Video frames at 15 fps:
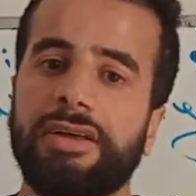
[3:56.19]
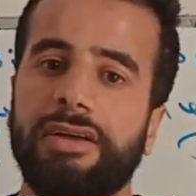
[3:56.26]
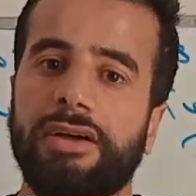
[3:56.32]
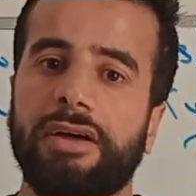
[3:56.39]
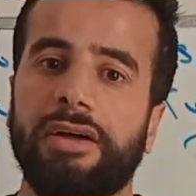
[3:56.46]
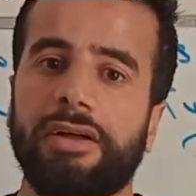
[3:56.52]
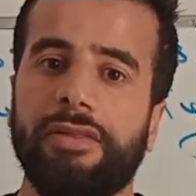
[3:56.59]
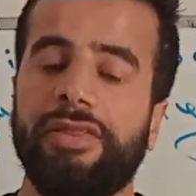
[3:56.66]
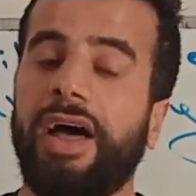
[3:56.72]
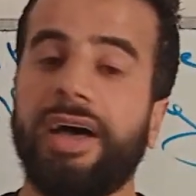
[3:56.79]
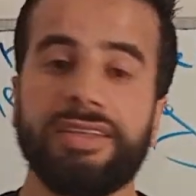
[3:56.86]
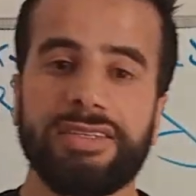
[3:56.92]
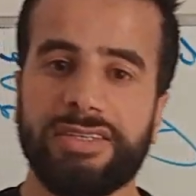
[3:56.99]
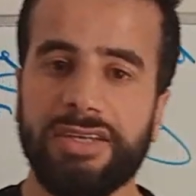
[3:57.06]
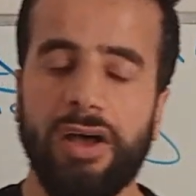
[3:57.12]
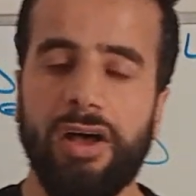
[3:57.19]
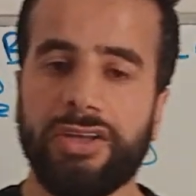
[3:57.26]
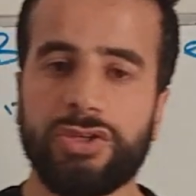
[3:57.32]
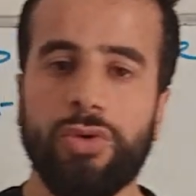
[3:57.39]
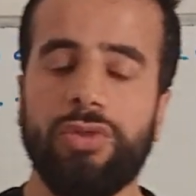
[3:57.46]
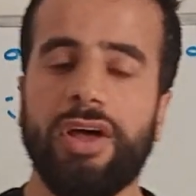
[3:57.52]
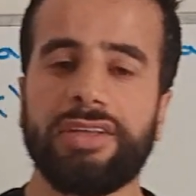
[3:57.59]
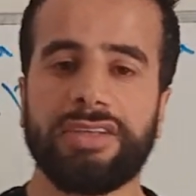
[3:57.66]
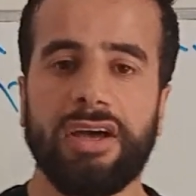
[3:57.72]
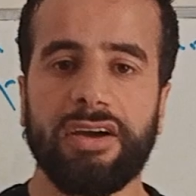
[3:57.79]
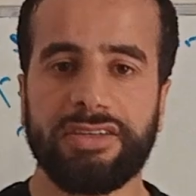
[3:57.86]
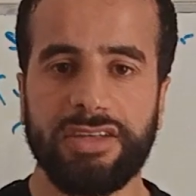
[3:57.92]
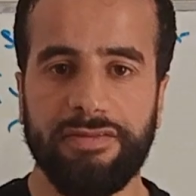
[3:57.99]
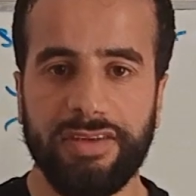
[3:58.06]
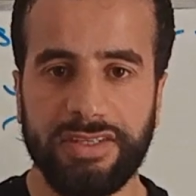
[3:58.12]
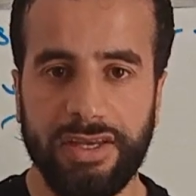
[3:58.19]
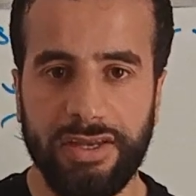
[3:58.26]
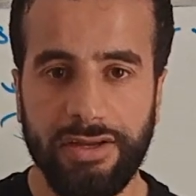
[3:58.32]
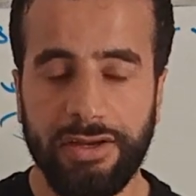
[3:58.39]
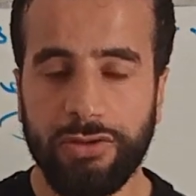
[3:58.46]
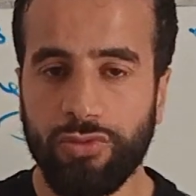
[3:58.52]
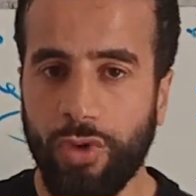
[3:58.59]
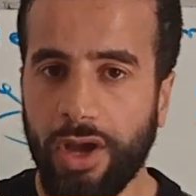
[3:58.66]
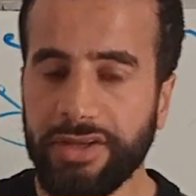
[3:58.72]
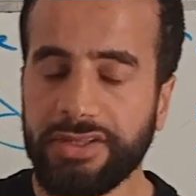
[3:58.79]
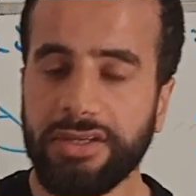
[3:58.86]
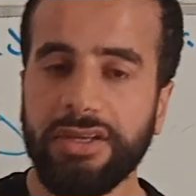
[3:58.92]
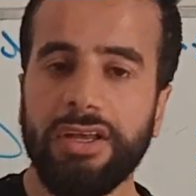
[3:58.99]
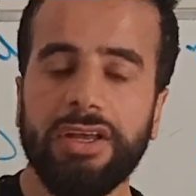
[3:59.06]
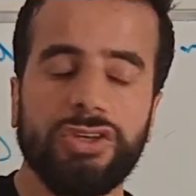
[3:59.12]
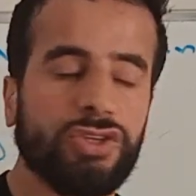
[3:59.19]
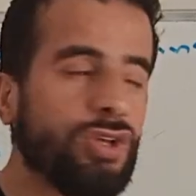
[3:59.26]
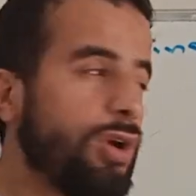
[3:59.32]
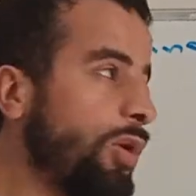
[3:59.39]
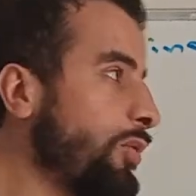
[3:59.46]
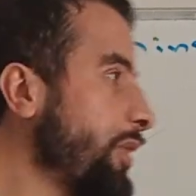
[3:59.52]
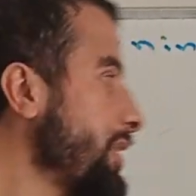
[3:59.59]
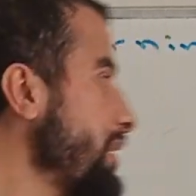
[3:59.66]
that task or that activity, right? So